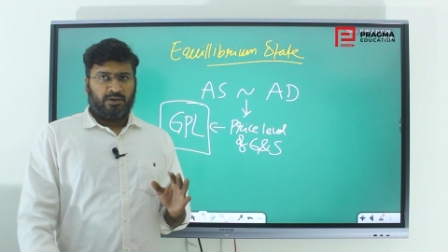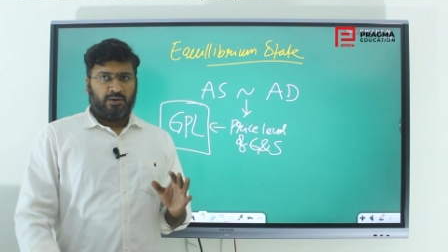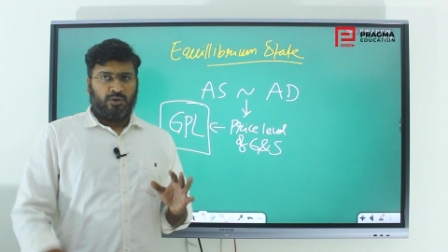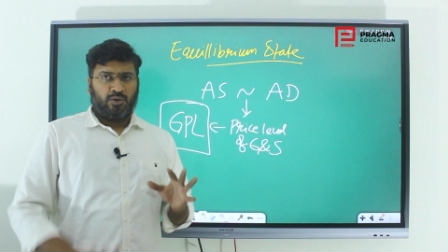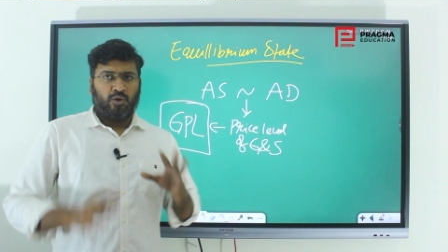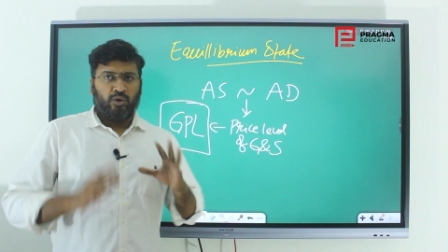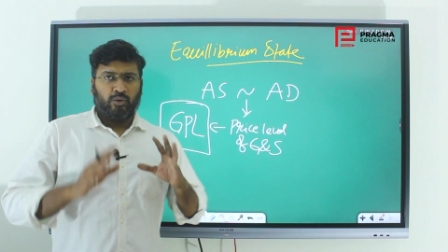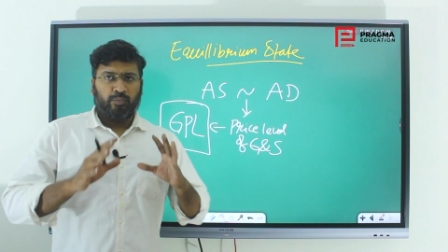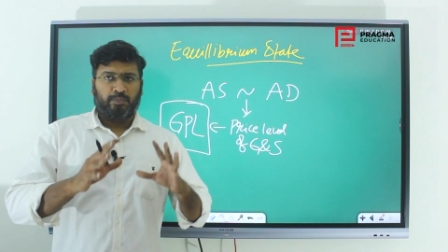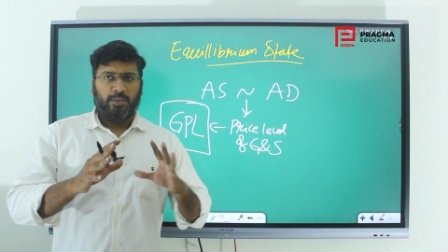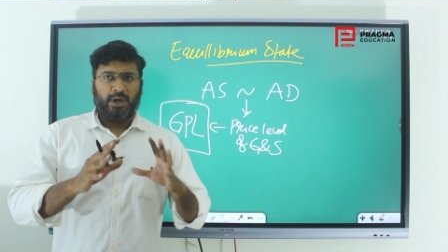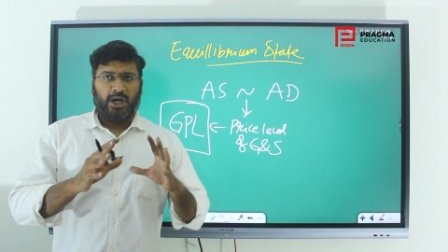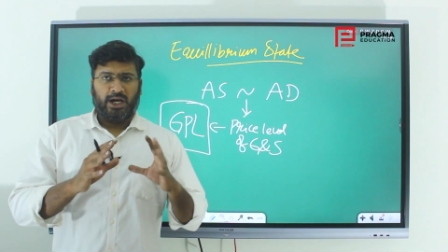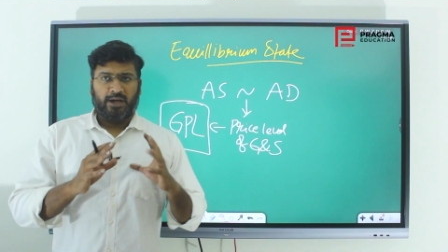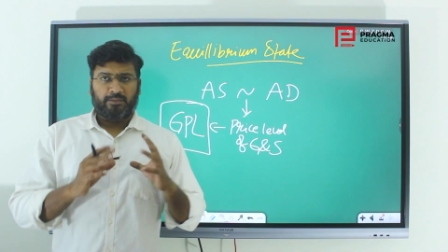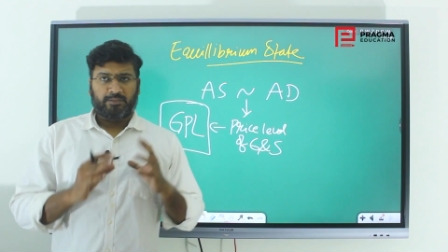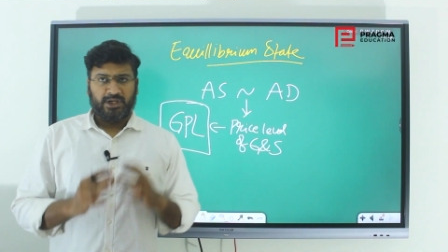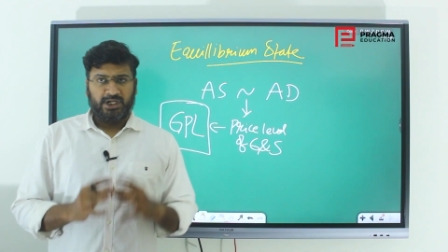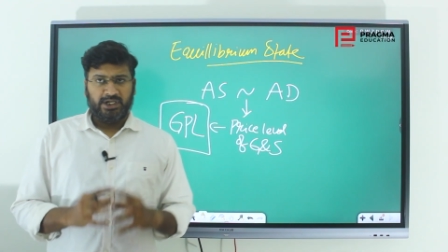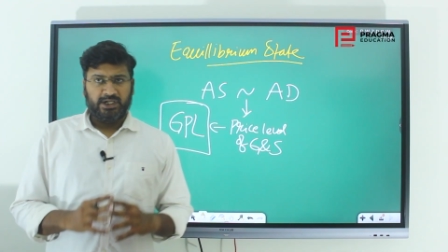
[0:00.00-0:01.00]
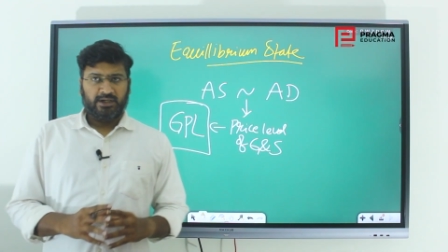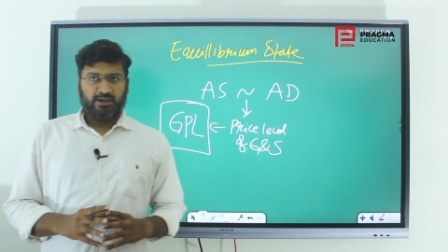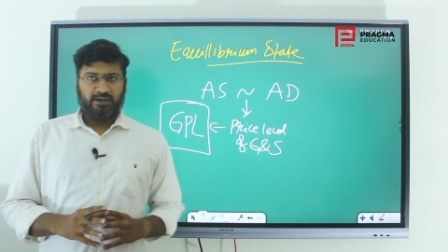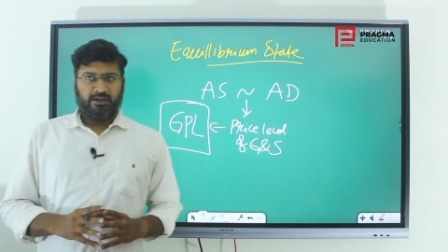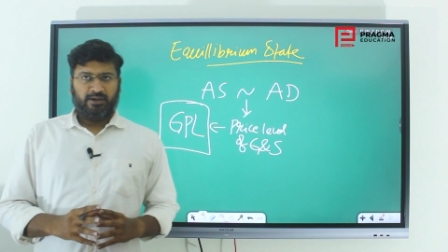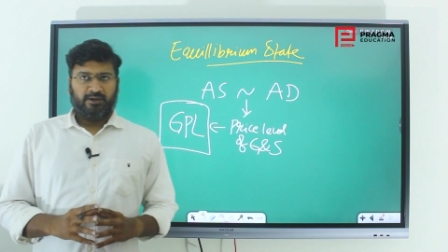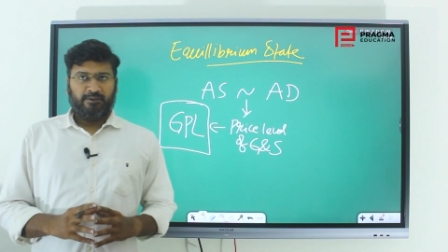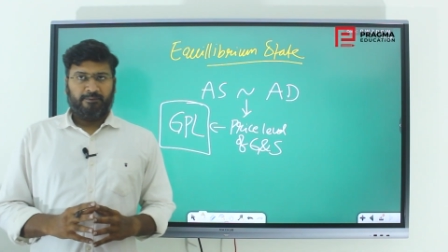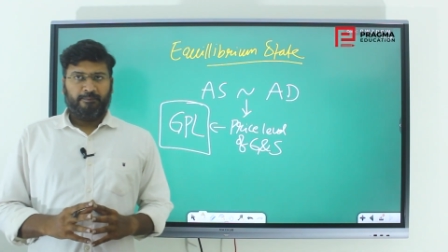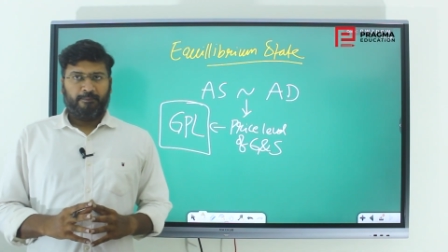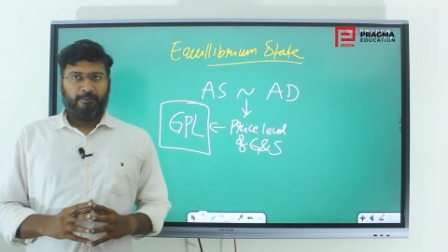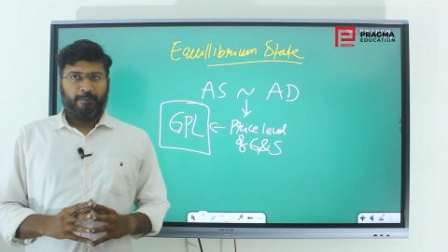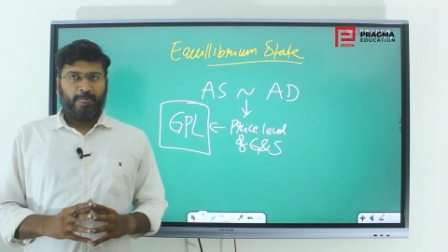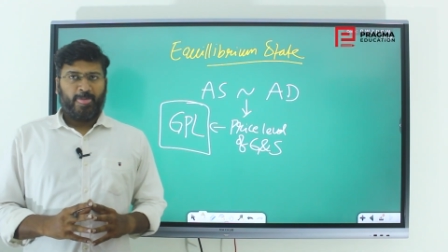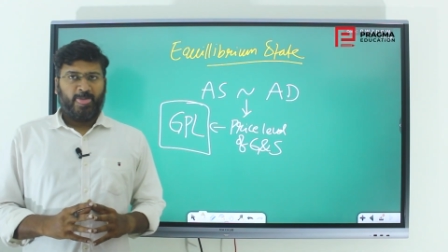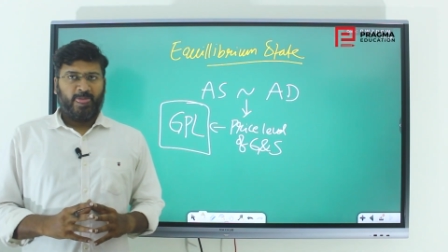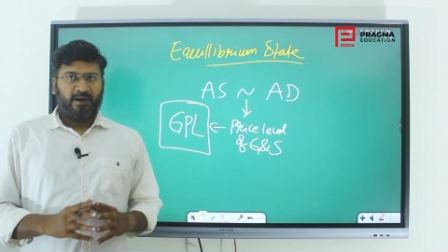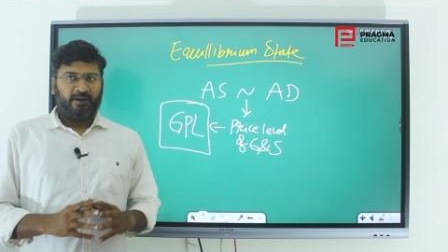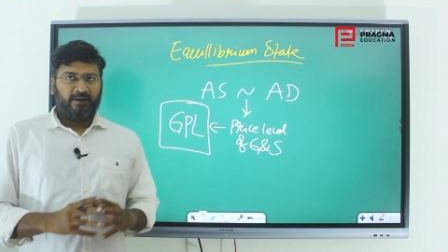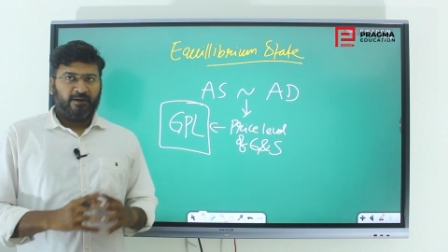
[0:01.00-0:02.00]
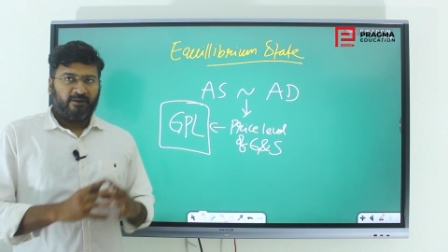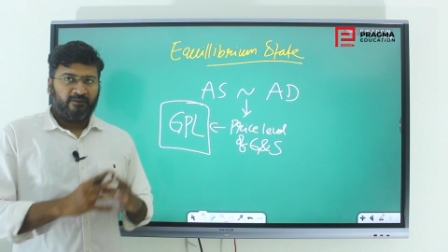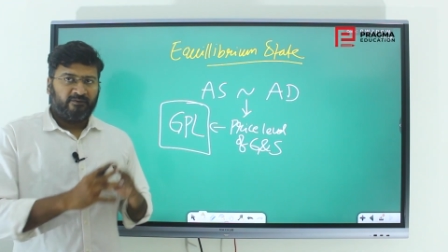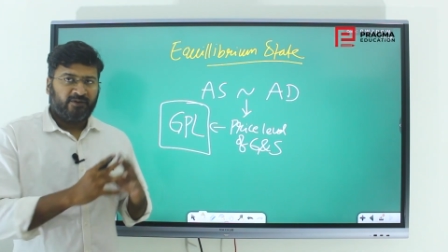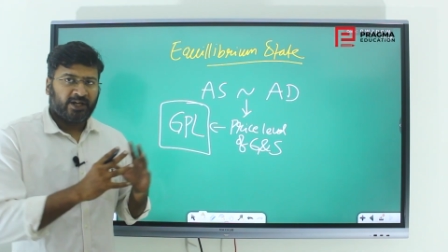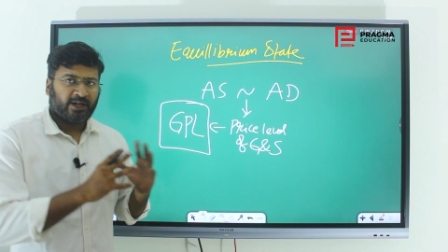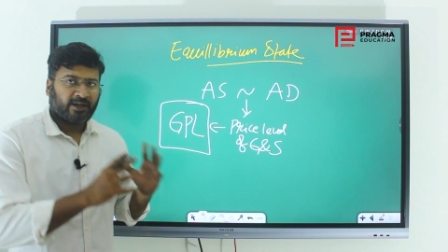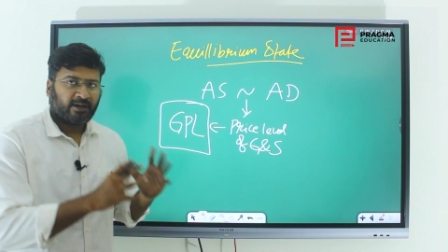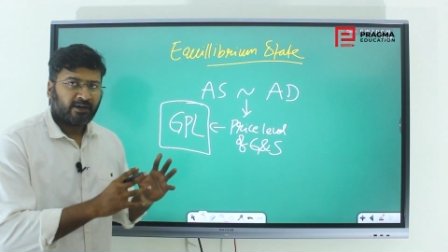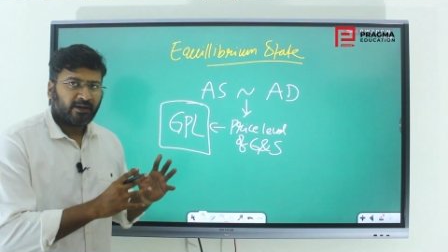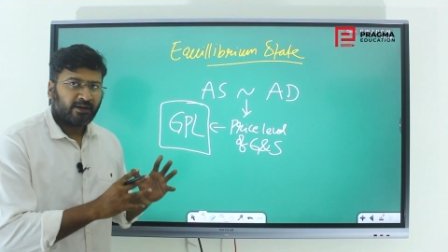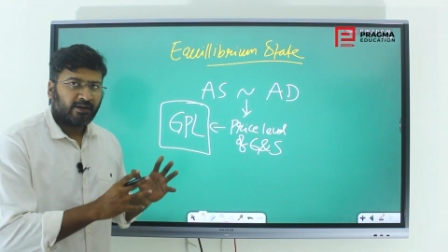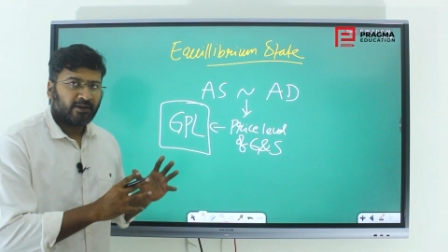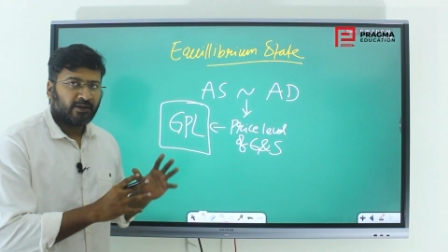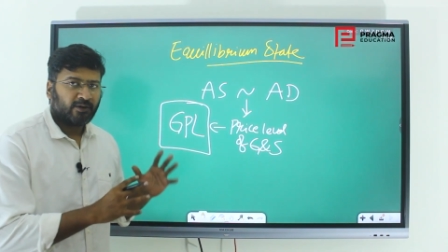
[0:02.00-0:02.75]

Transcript: Hope I am clear. We are